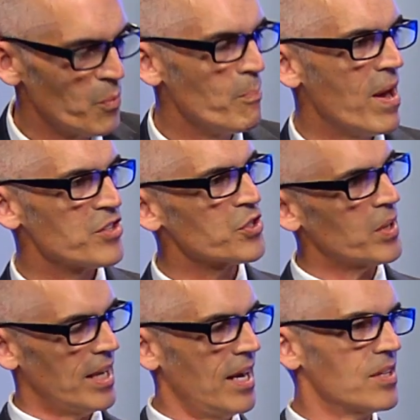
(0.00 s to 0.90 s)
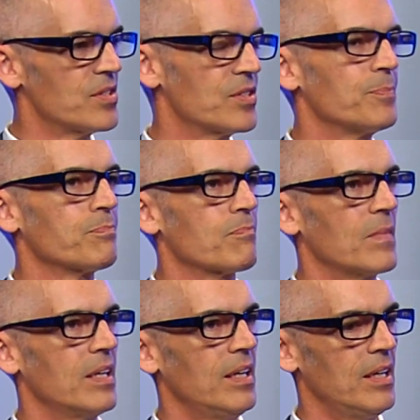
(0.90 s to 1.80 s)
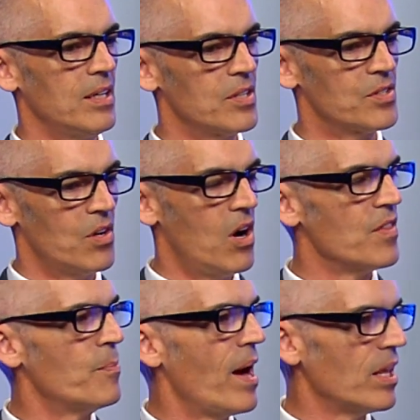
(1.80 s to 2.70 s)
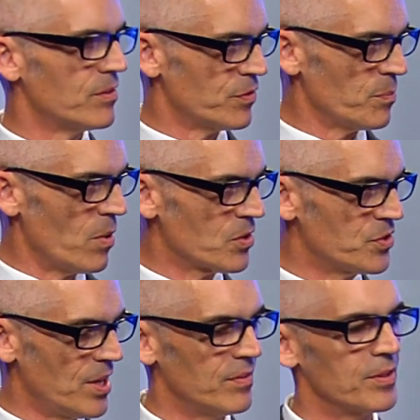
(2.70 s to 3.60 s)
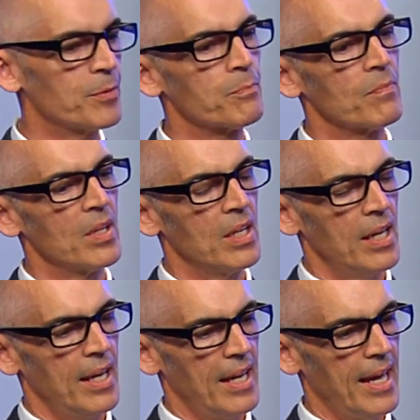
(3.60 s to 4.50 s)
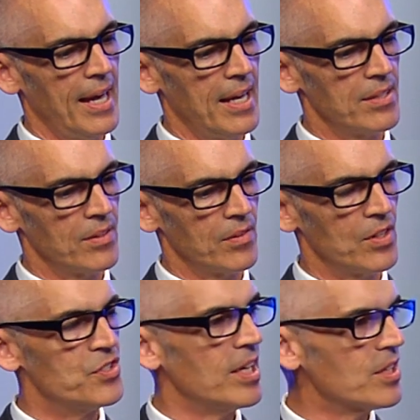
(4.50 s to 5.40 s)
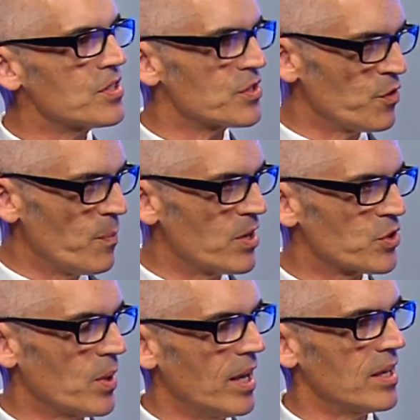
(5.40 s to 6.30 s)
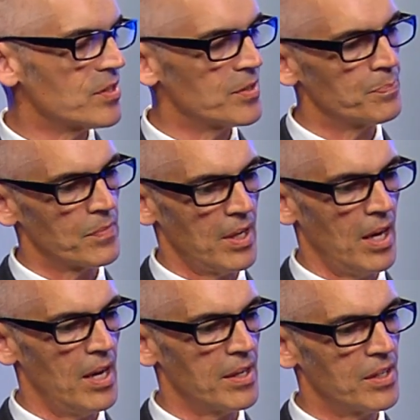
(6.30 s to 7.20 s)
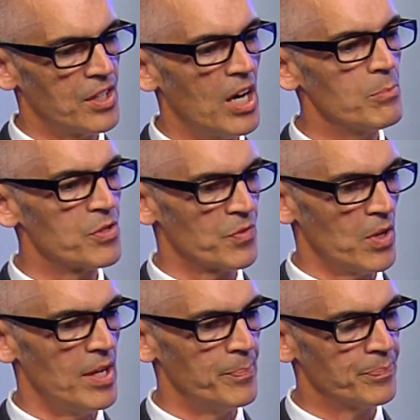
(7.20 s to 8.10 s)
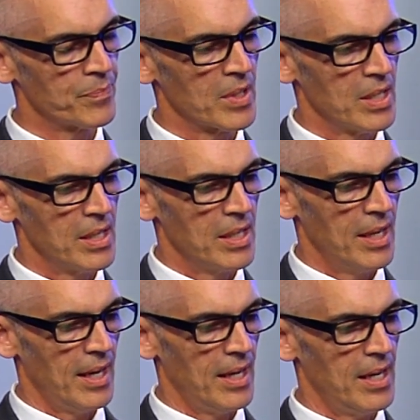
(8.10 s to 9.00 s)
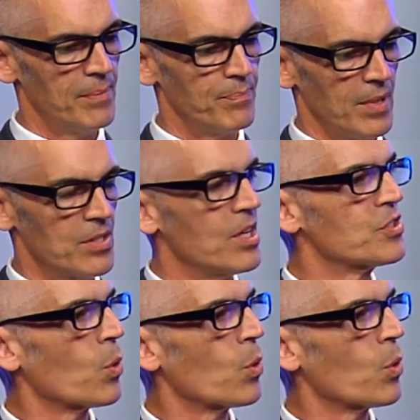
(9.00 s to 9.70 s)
Measure S is on the ballot for March 7th. And the genesis of Measure S comes from, it's